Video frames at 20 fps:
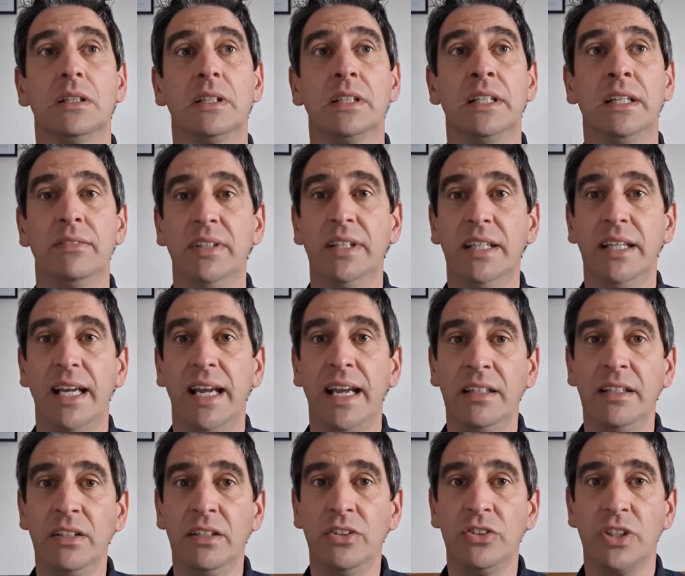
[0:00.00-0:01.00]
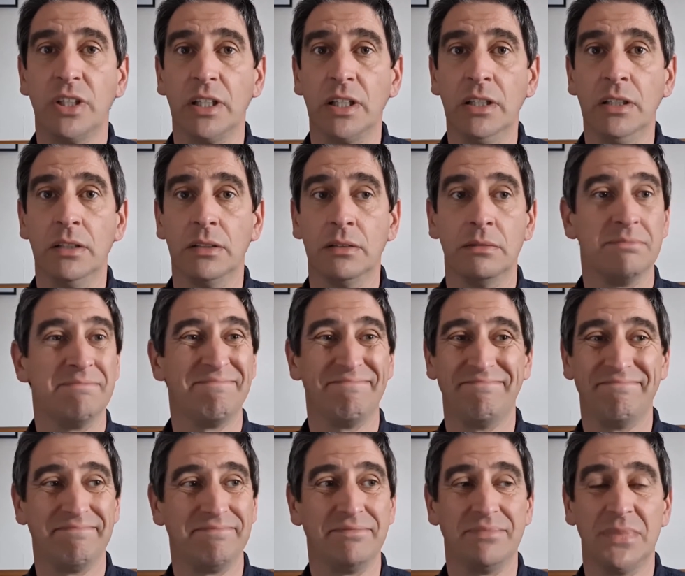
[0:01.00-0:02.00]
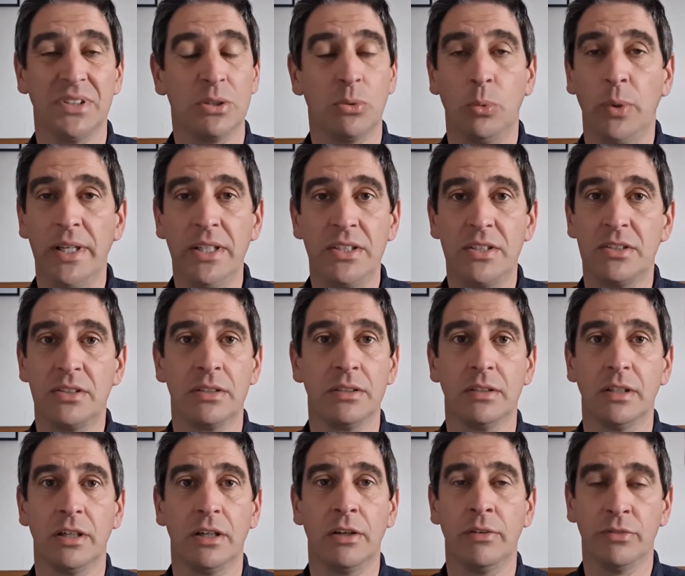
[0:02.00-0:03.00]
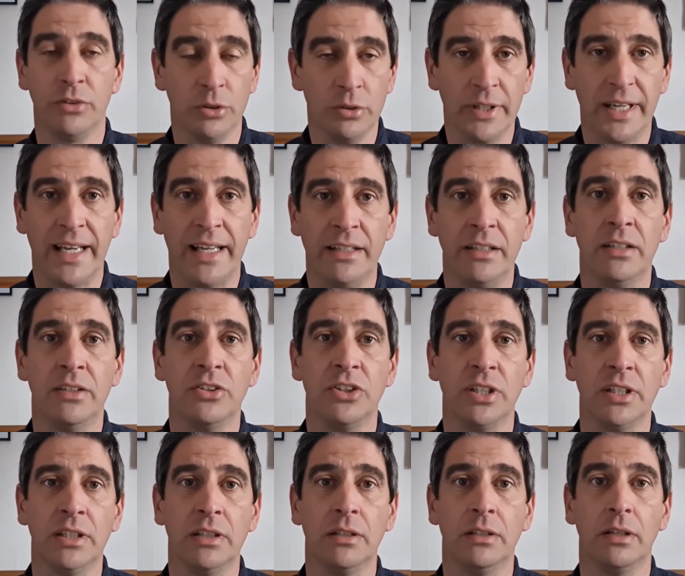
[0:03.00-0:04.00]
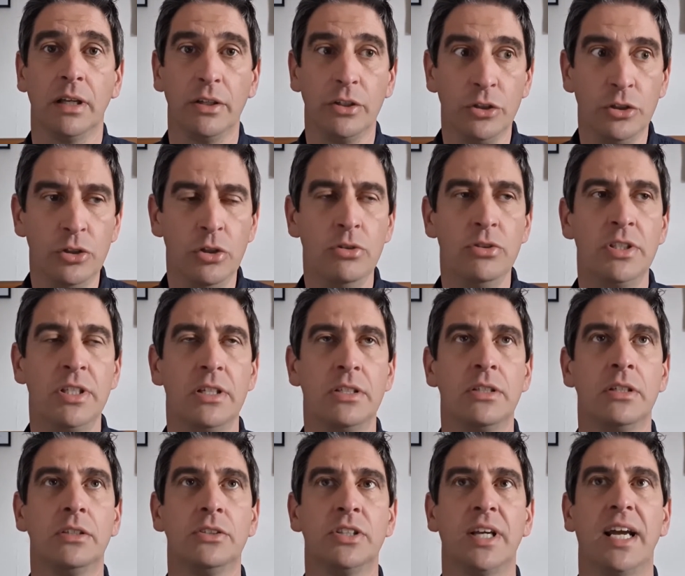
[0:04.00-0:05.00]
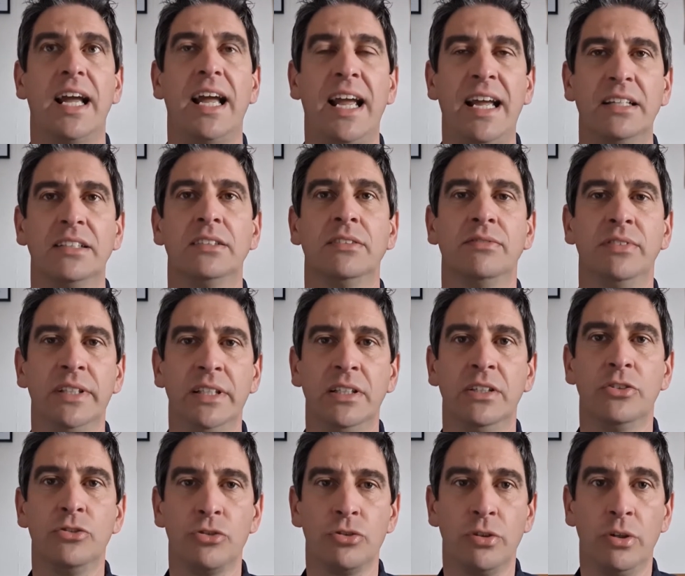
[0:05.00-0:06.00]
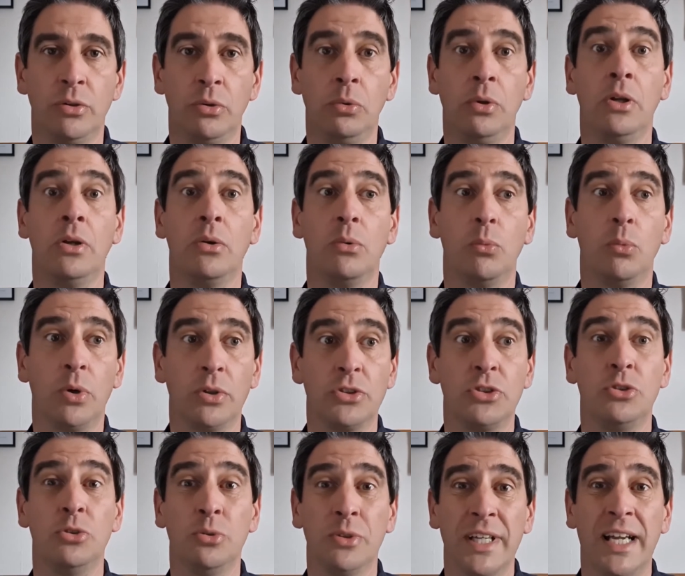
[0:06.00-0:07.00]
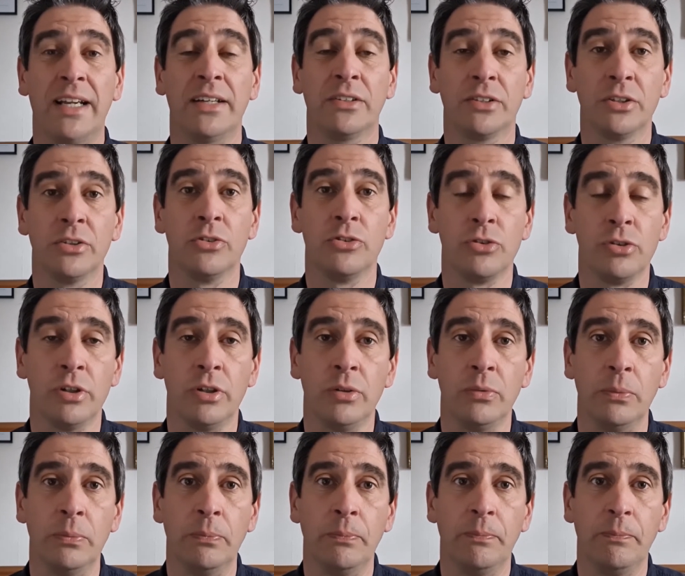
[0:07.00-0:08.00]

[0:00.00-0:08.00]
giving it energy is a waste of your energy. Use it to actively control what you can control.